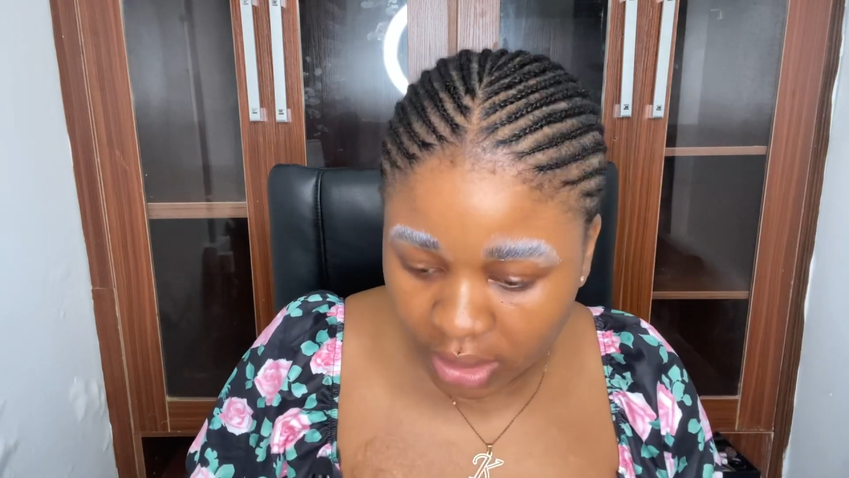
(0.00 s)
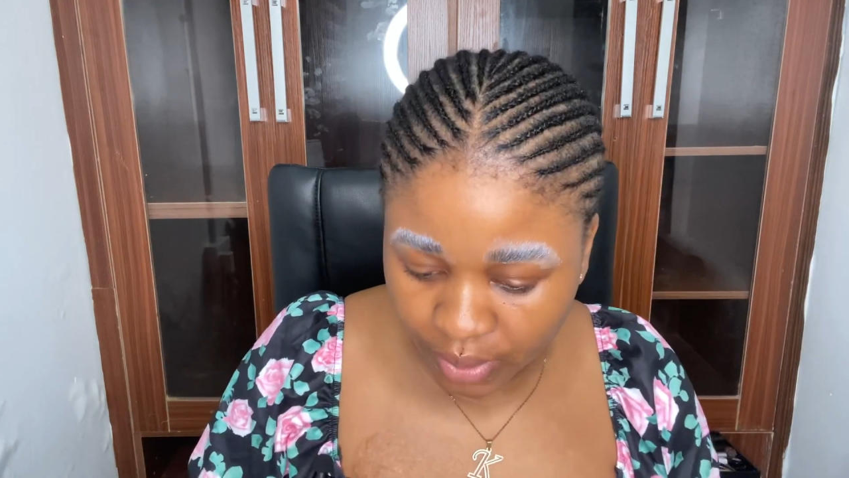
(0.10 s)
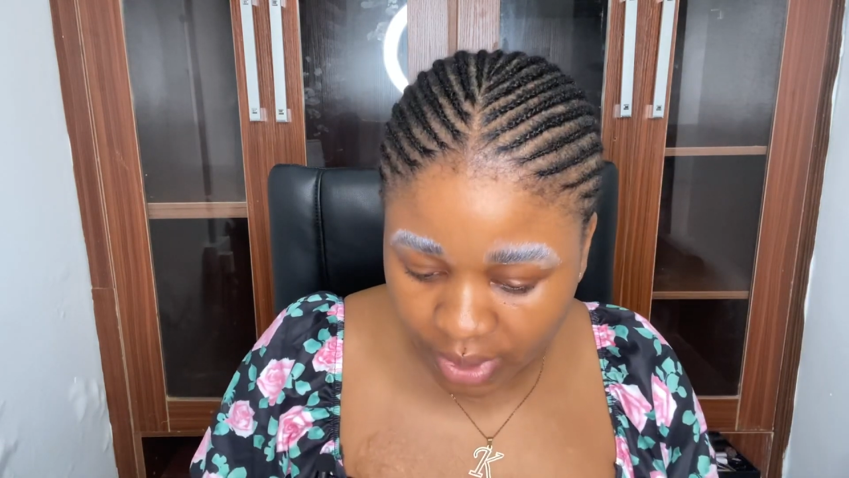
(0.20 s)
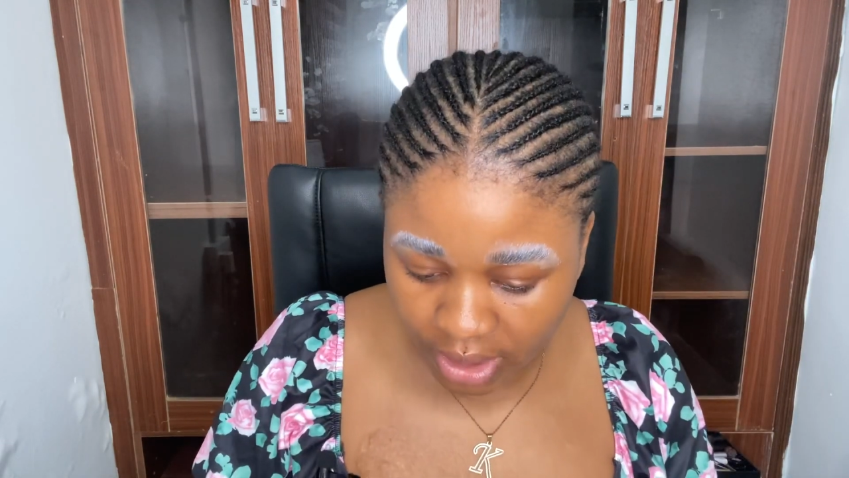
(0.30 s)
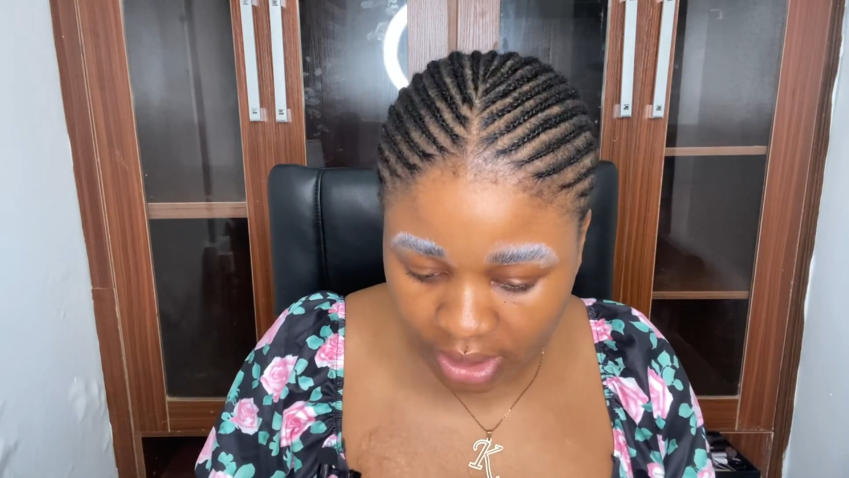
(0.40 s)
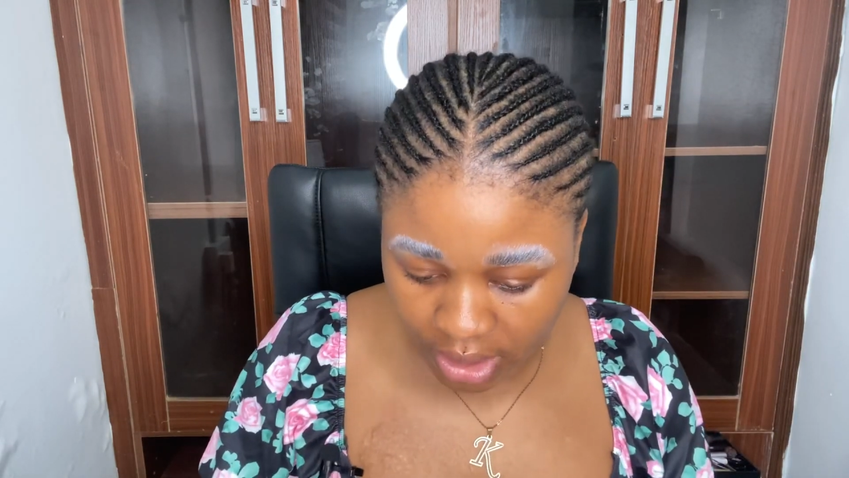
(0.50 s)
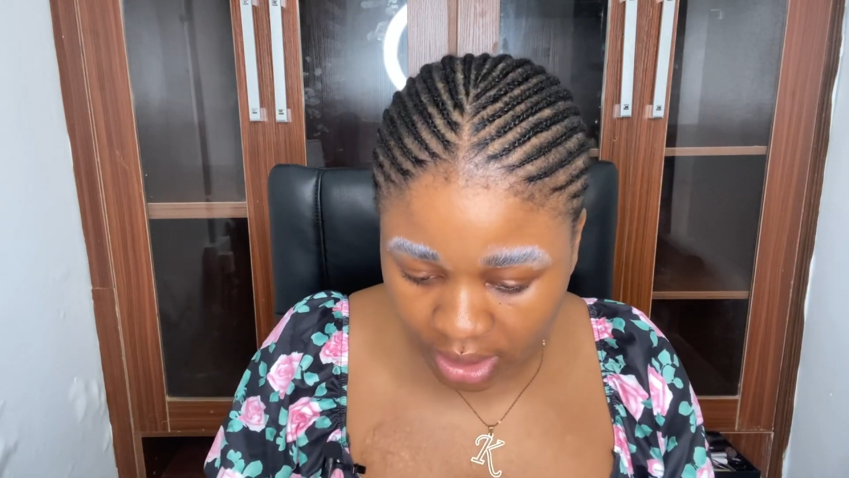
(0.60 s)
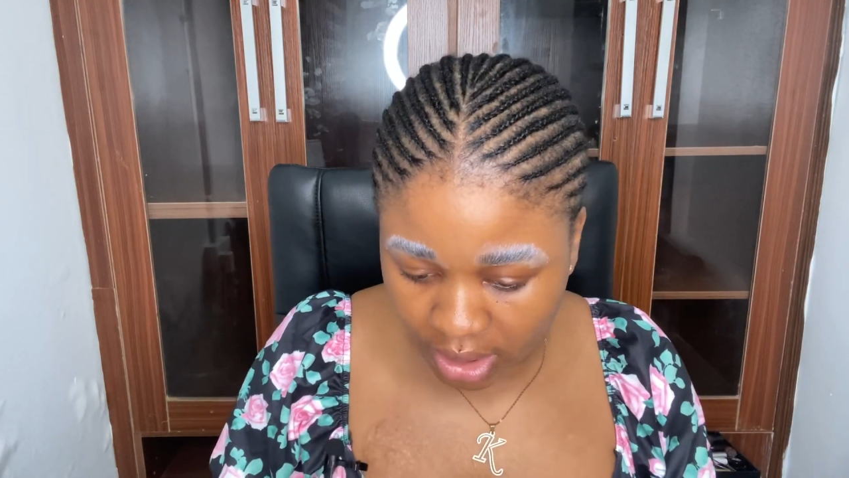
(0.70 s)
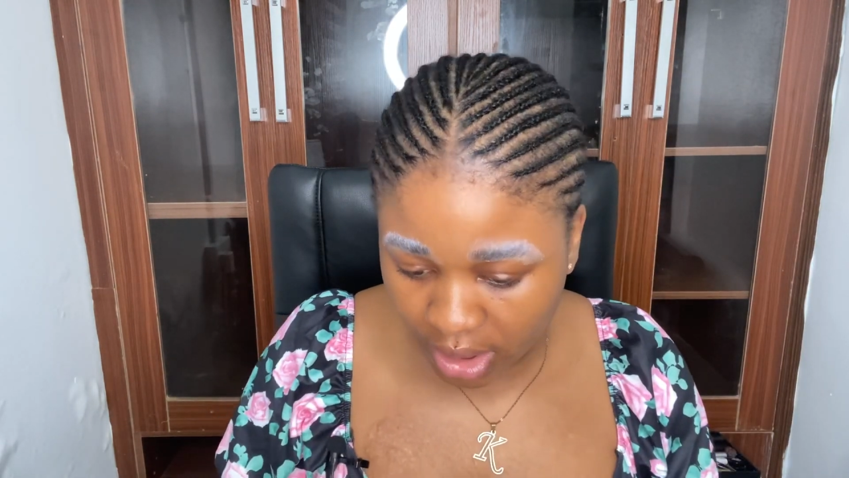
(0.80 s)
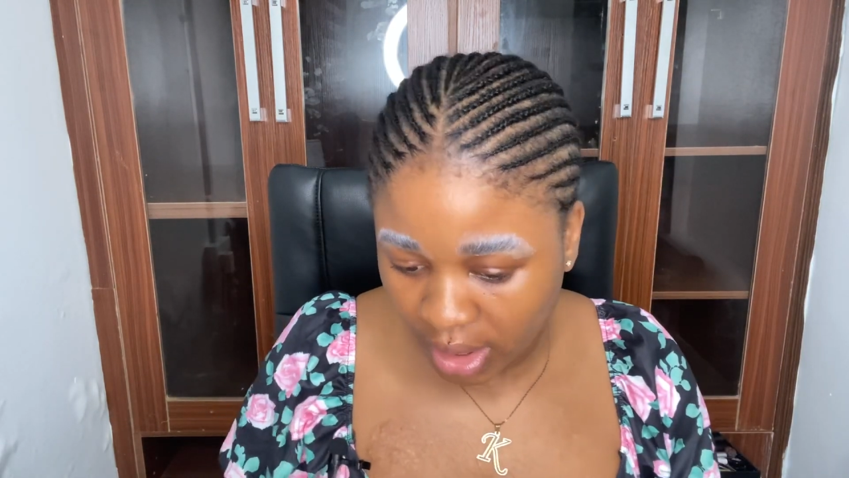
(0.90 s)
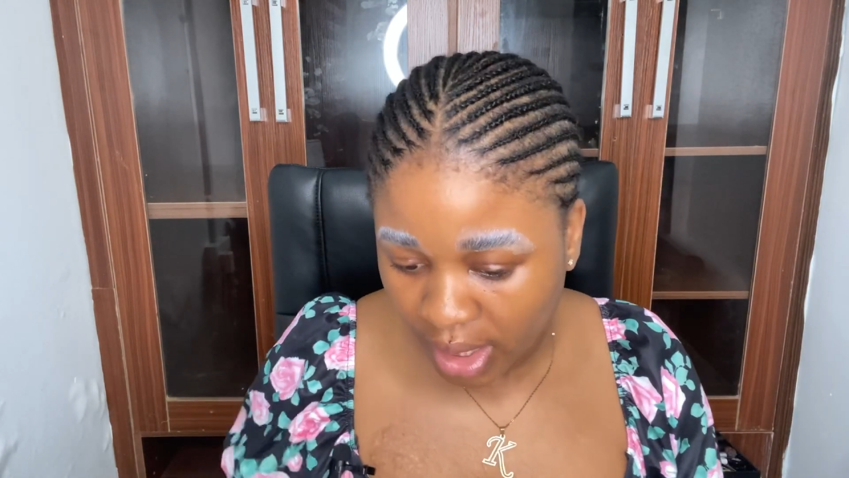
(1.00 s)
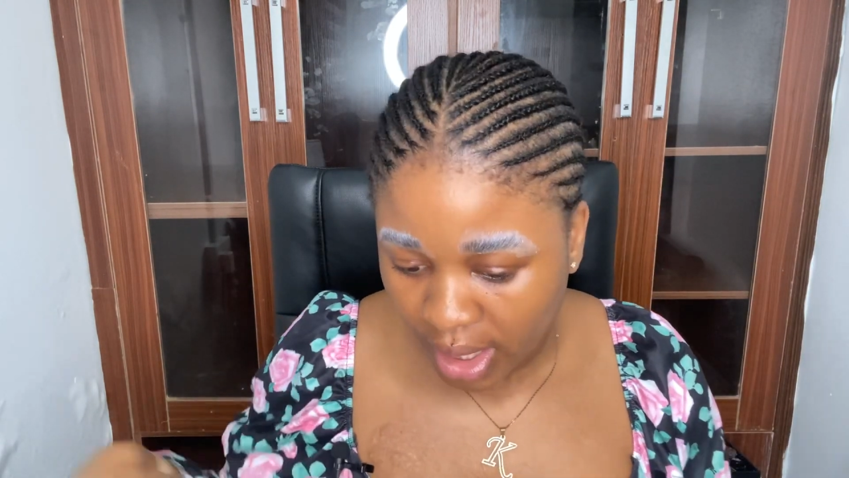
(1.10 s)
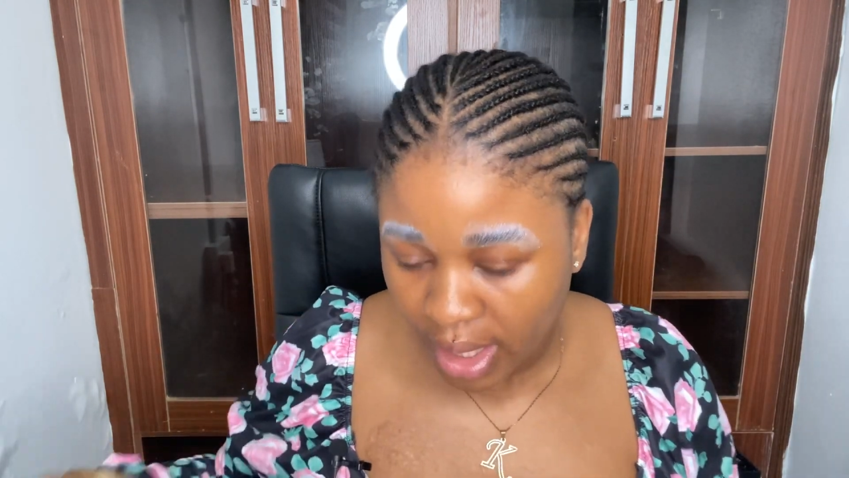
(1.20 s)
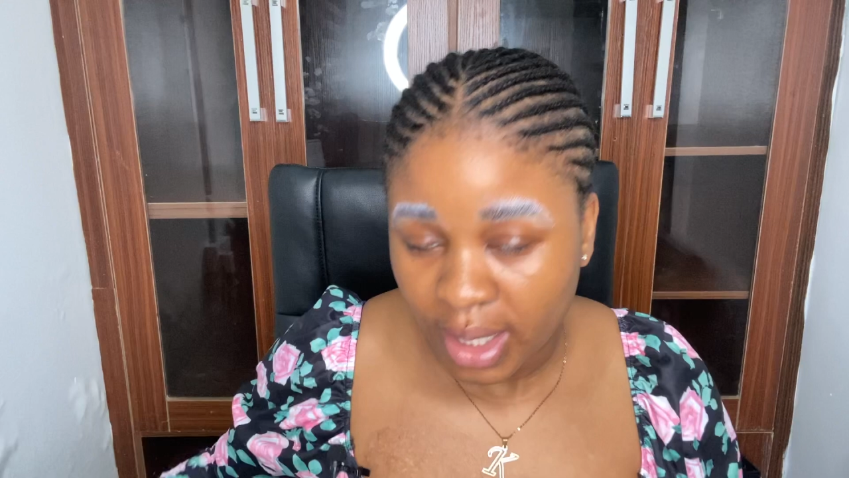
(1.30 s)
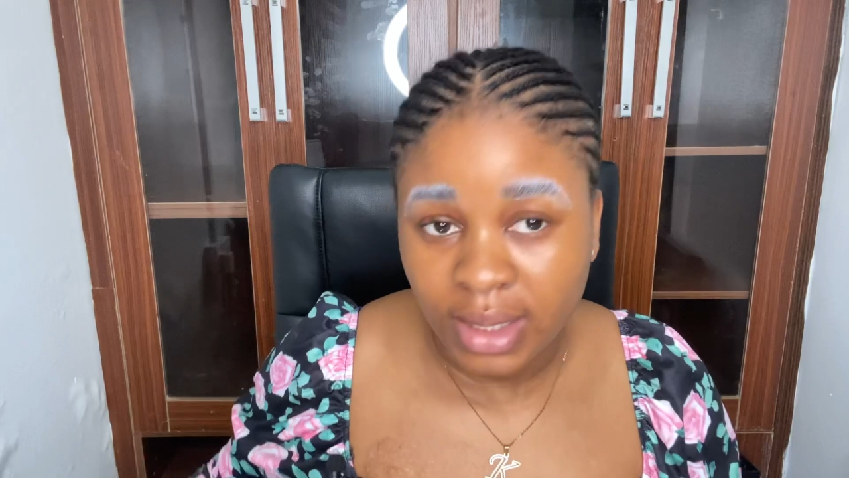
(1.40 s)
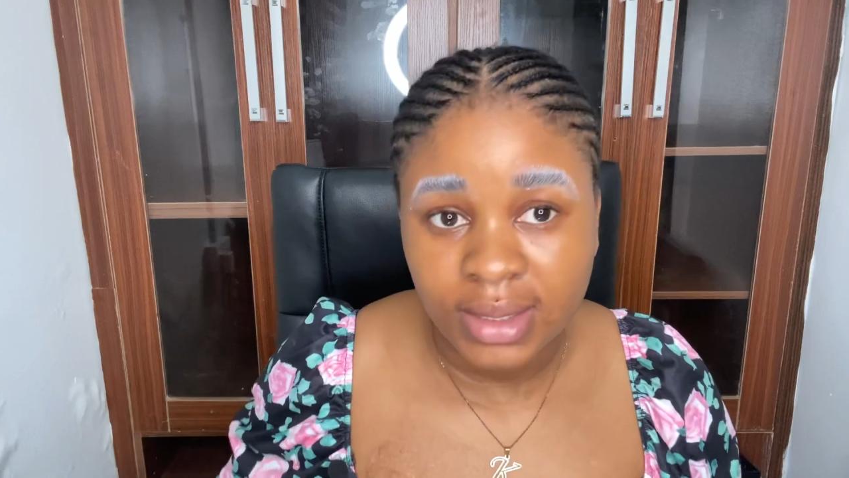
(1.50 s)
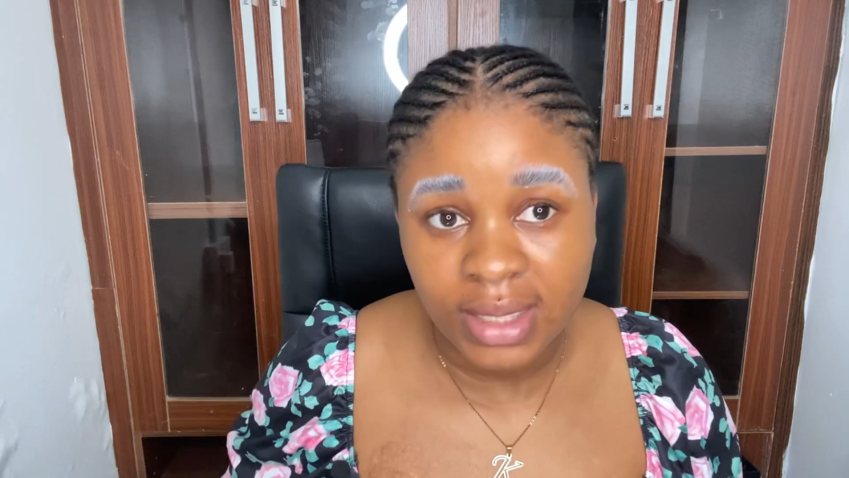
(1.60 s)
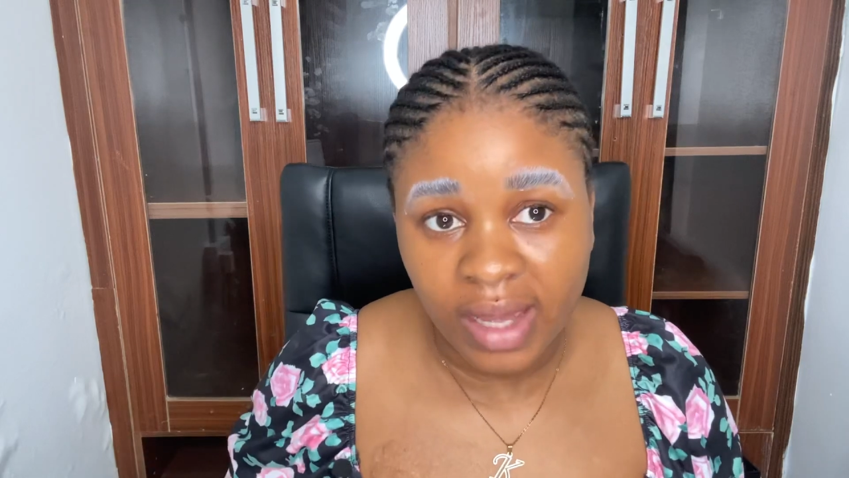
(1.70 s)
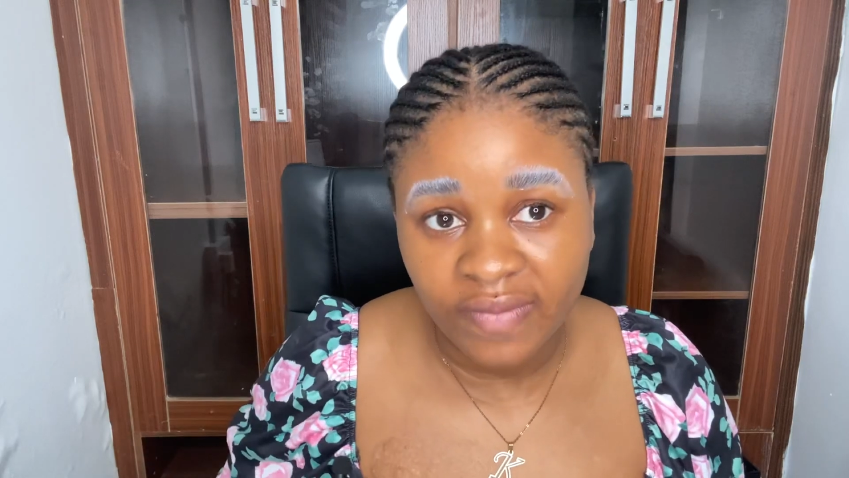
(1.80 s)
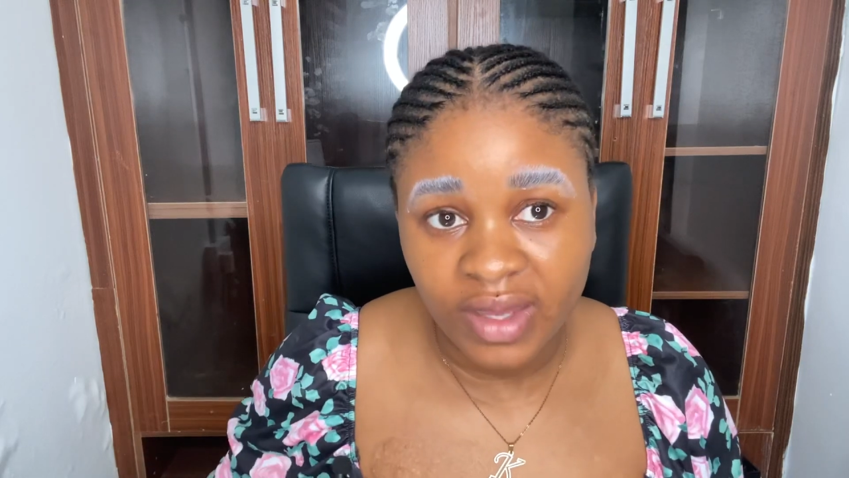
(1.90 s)
With a
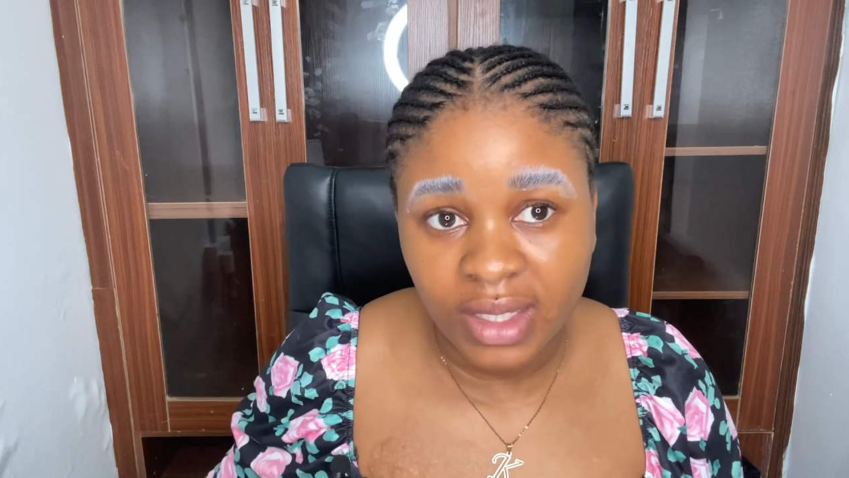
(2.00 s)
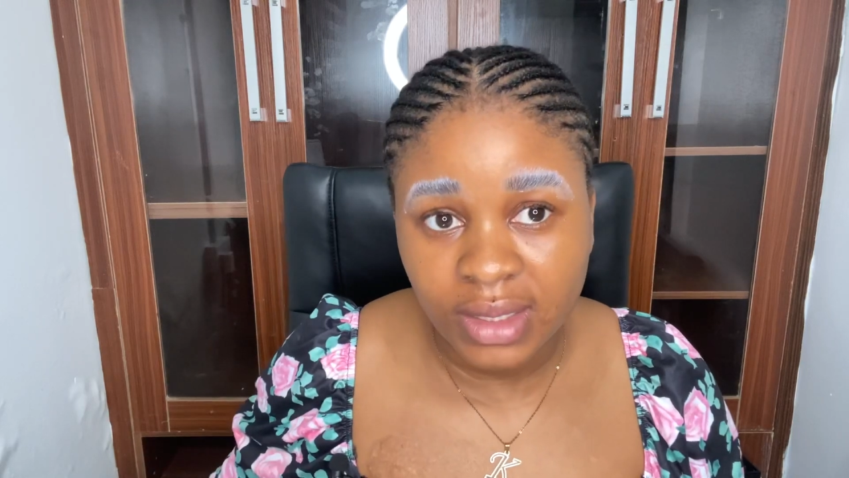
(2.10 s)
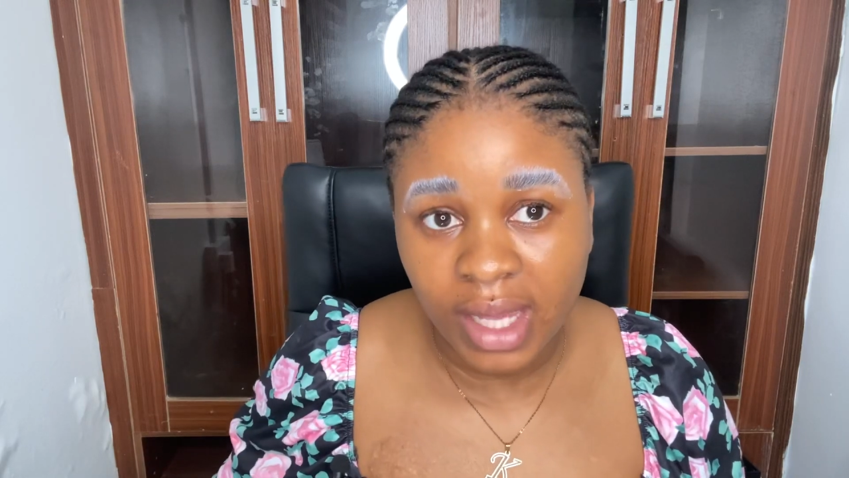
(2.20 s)
serviette,